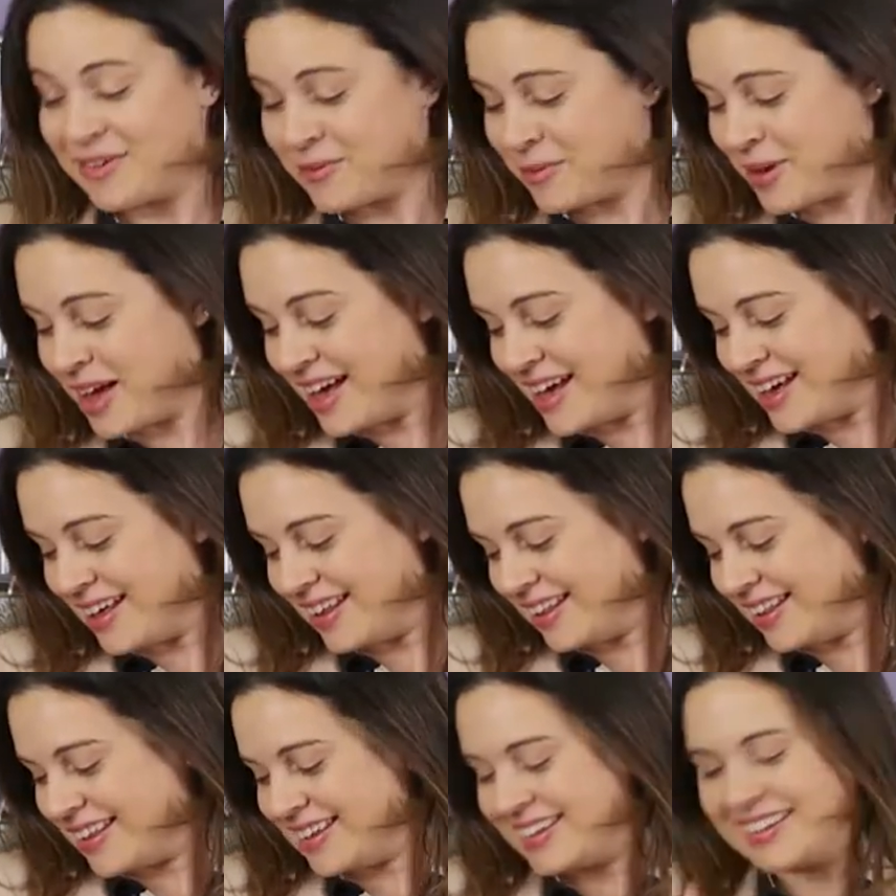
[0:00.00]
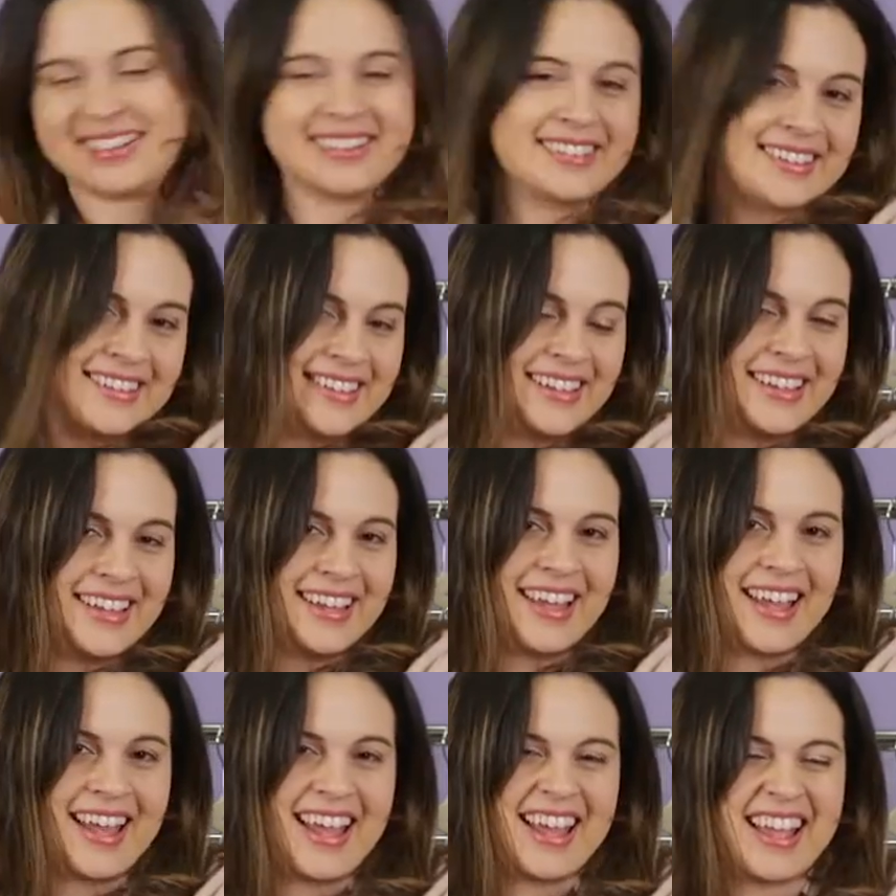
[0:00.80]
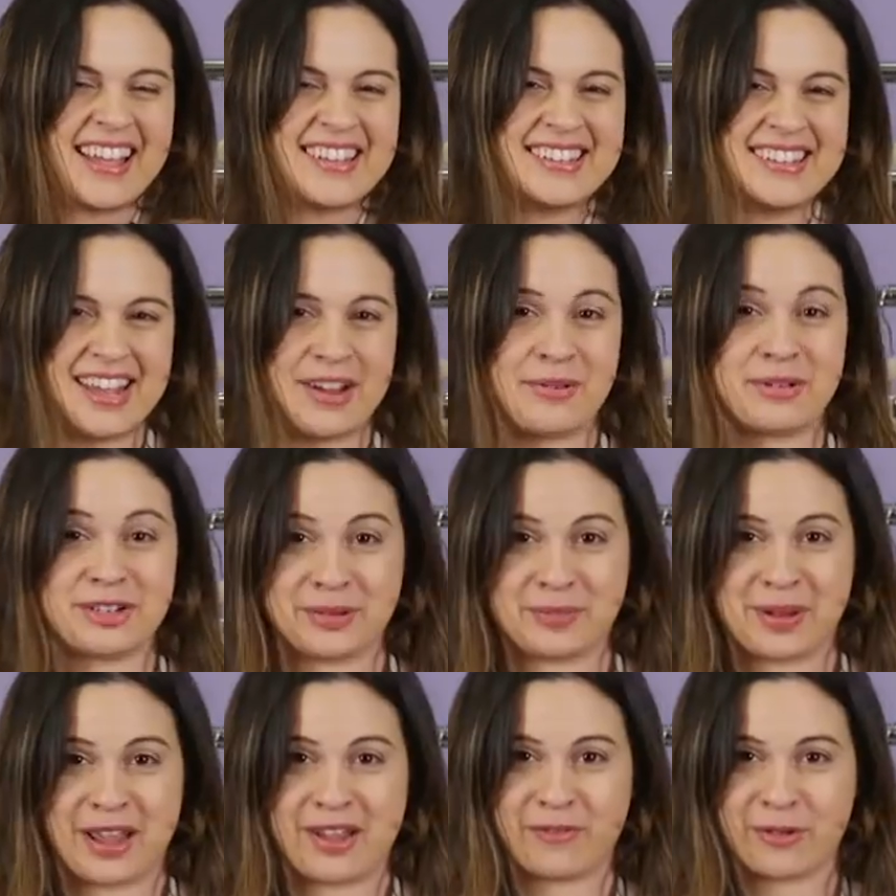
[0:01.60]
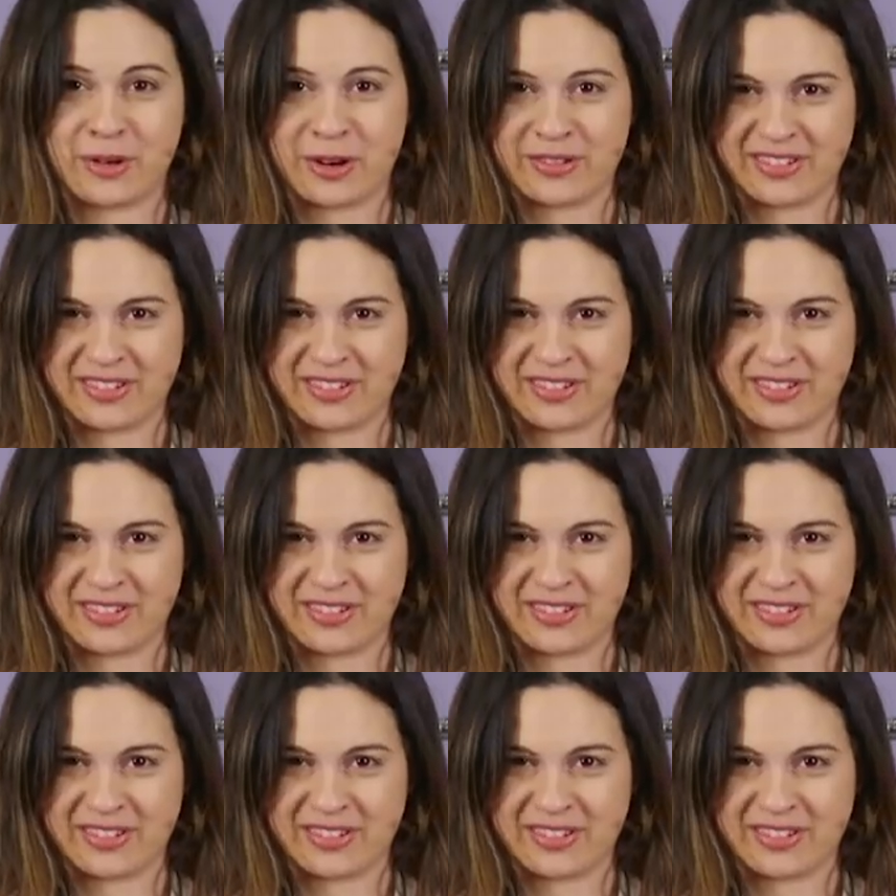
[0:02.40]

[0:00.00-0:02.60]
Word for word: Well, I guess you get what you pay for,